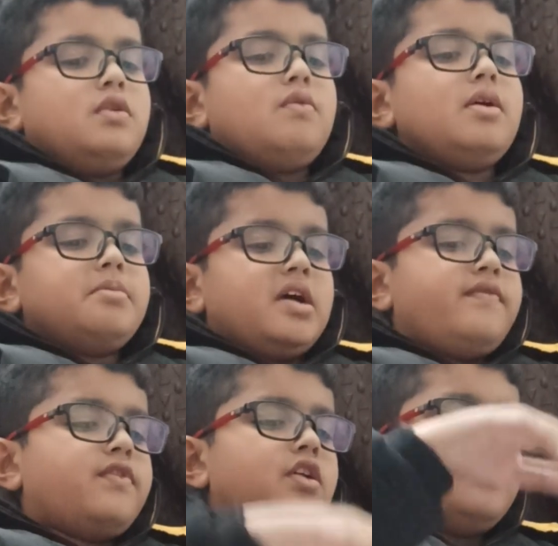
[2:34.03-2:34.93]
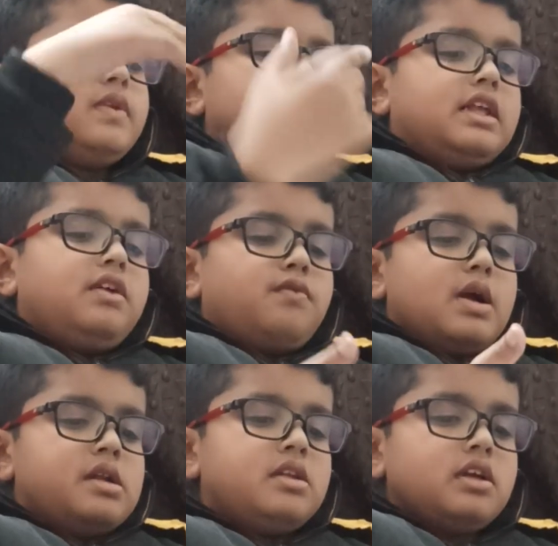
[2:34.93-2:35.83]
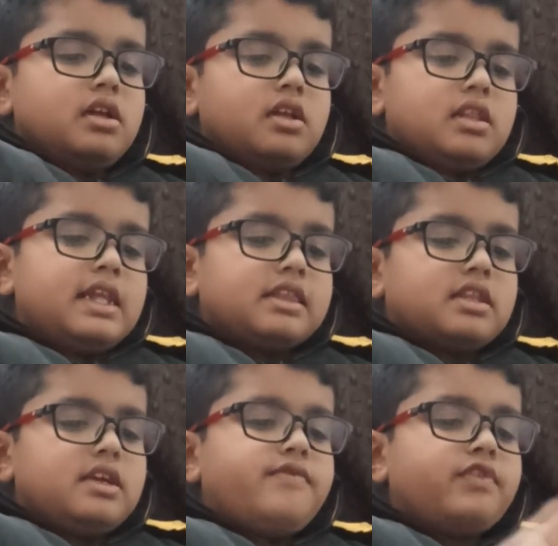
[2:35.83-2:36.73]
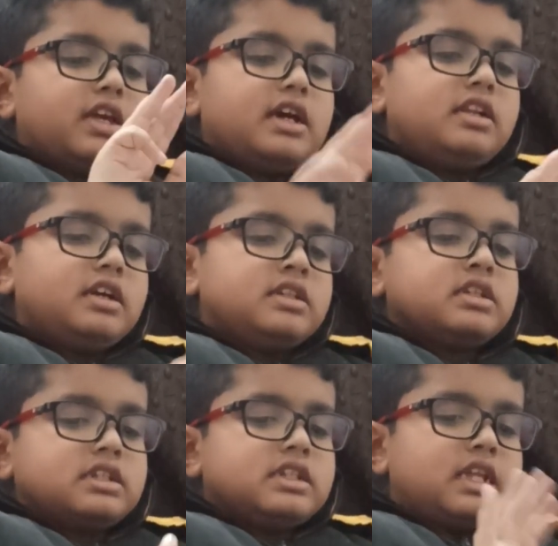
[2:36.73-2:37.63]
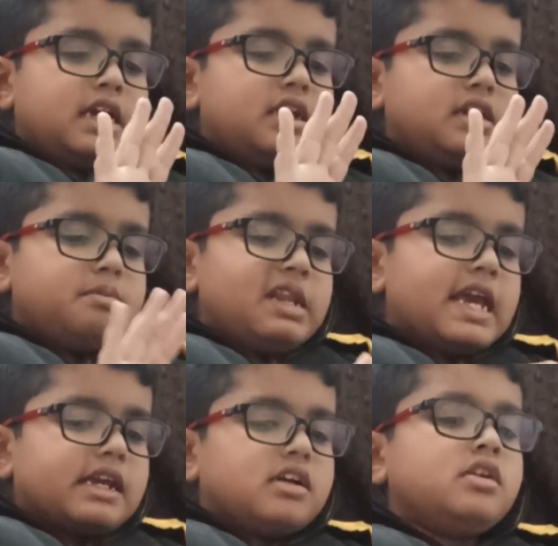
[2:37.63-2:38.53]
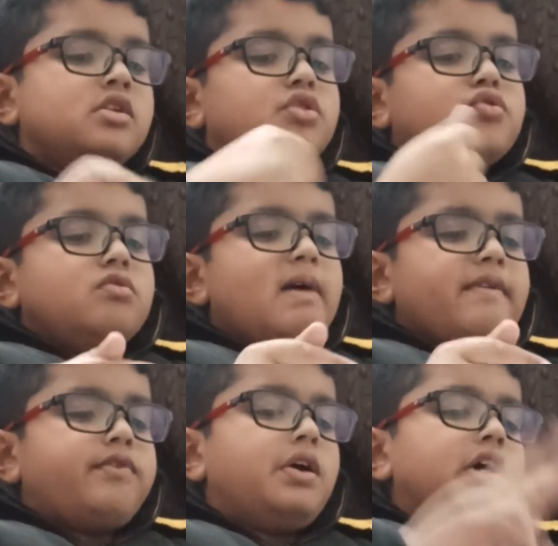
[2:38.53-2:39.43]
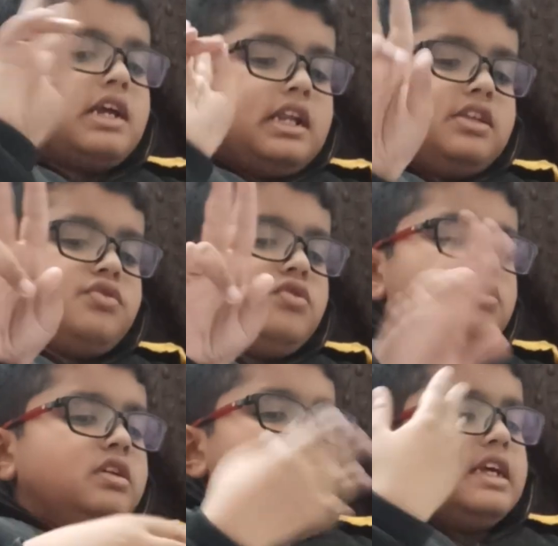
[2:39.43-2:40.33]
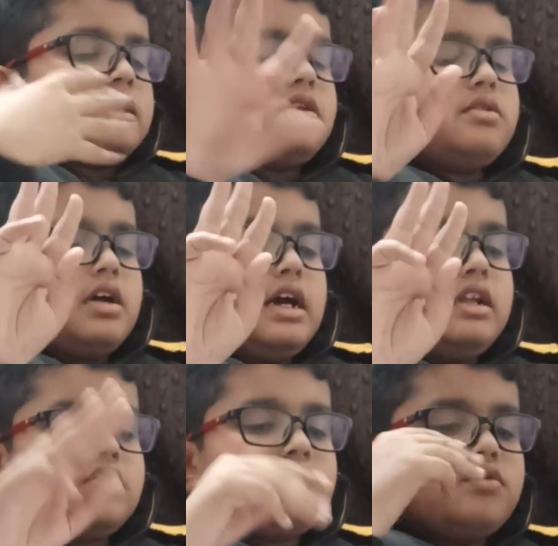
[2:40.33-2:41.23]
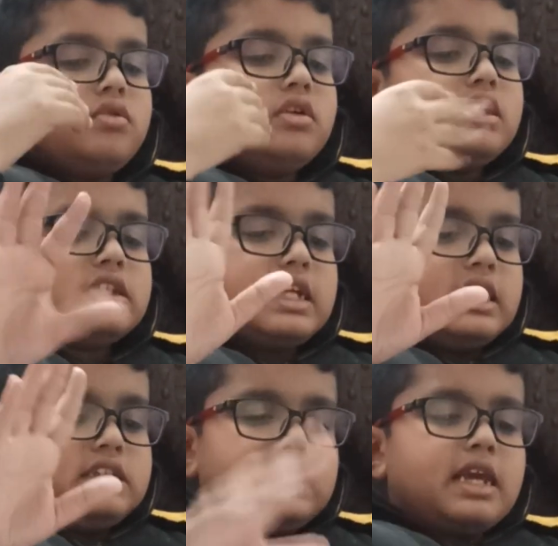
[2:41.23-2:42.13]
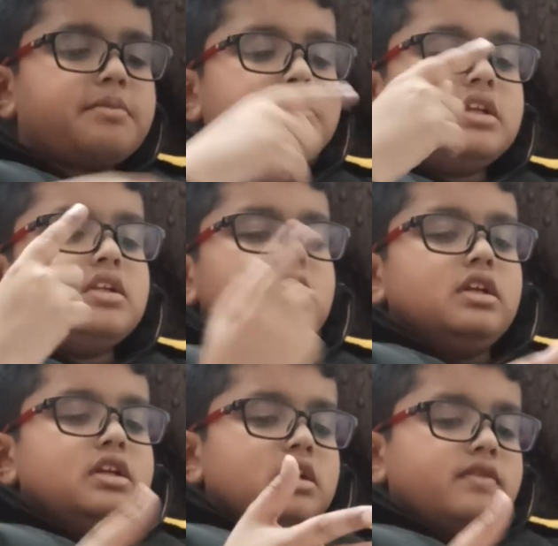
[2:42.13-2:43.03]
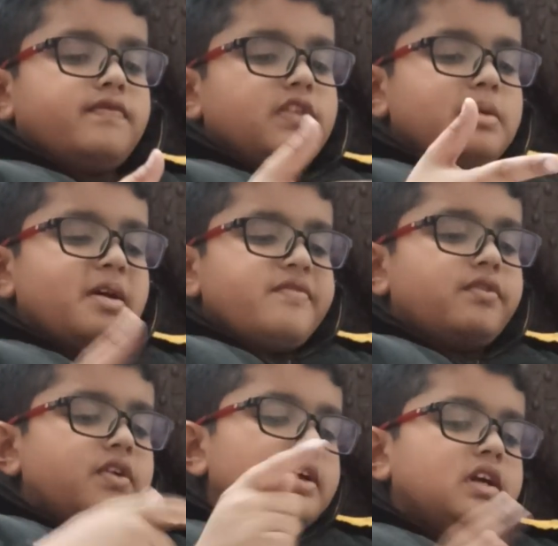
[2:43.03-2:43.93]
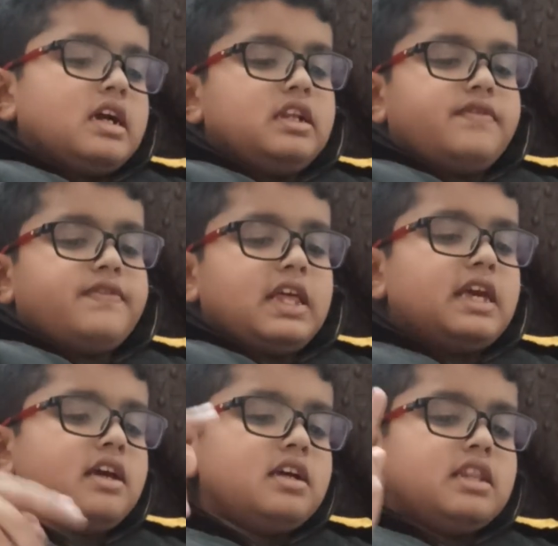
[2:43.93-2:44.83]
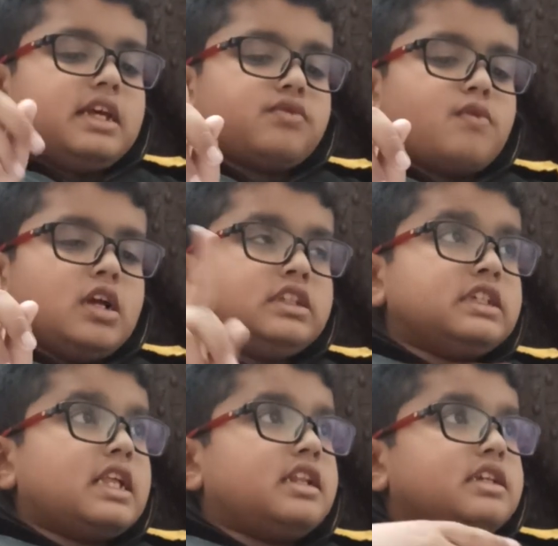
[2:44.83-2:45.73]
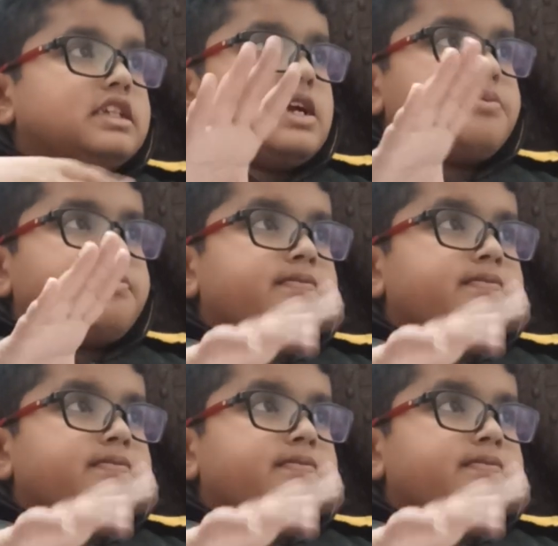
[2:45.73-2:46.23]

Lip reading: 1 by 4, we color 1, let the 3 others stay blank. 2 by 4, color 2, let the other 2 stay same. 3 by 4, color 3, let 1 stay the same.